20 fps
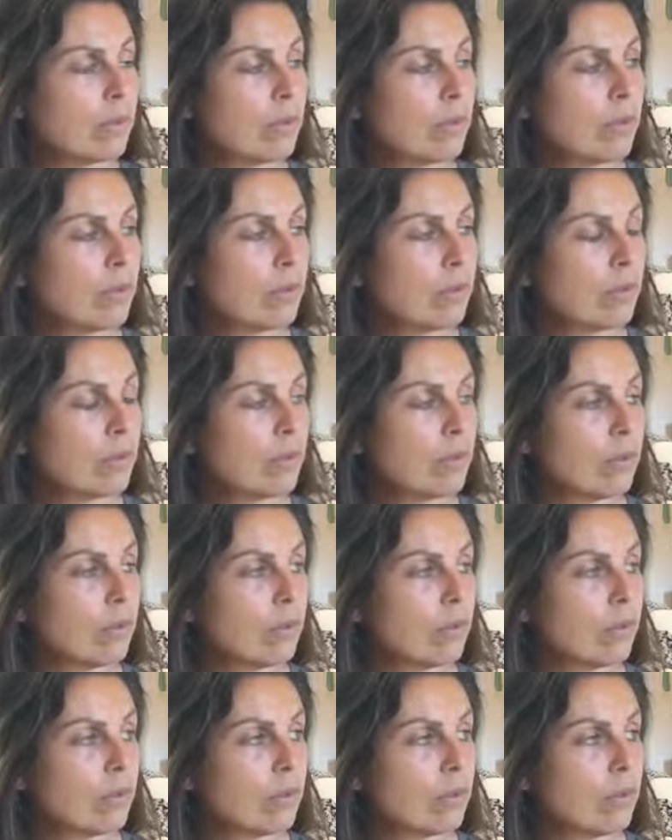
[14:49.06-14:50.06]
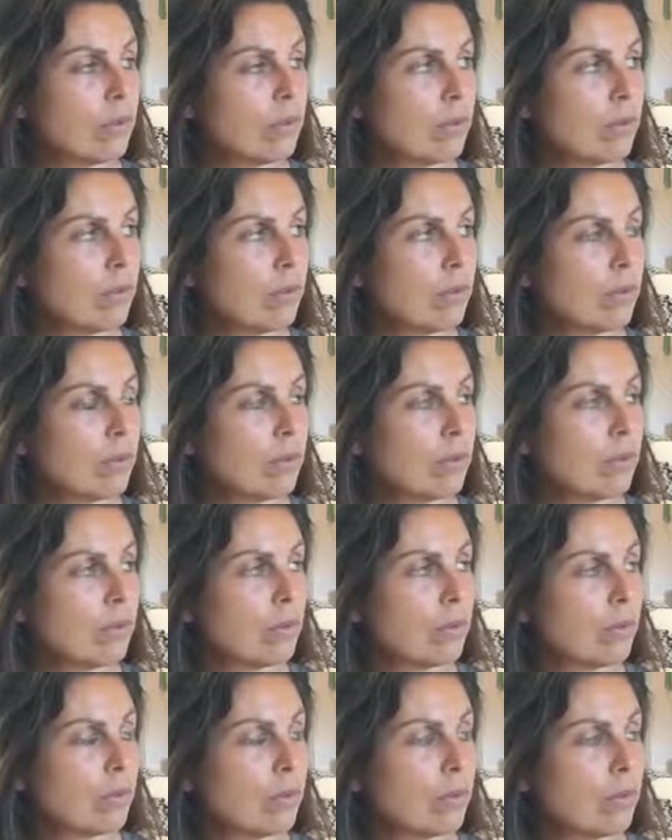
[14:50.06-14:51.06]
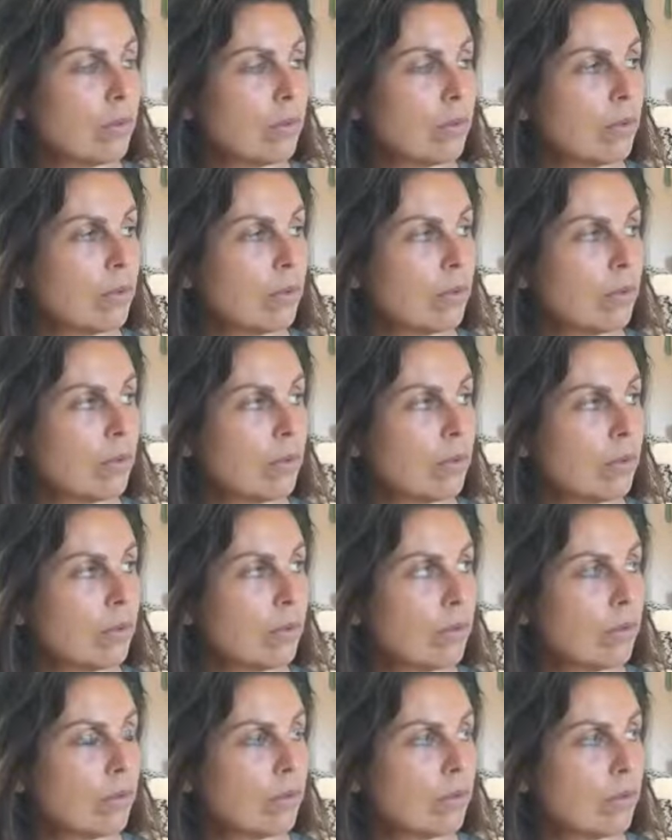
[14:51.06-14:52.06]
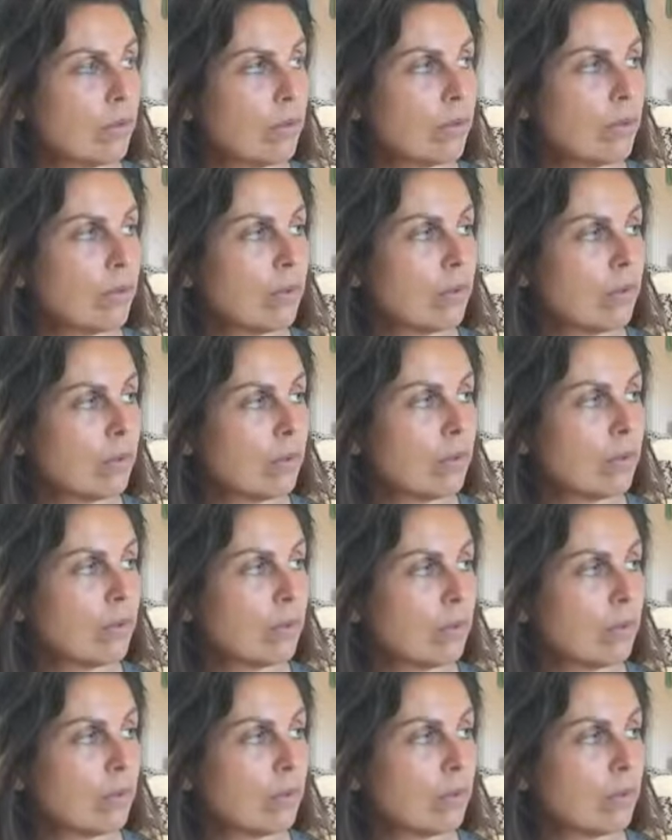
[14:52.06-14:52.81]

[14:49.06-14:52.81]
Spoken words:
No words are spoken by the person on screen.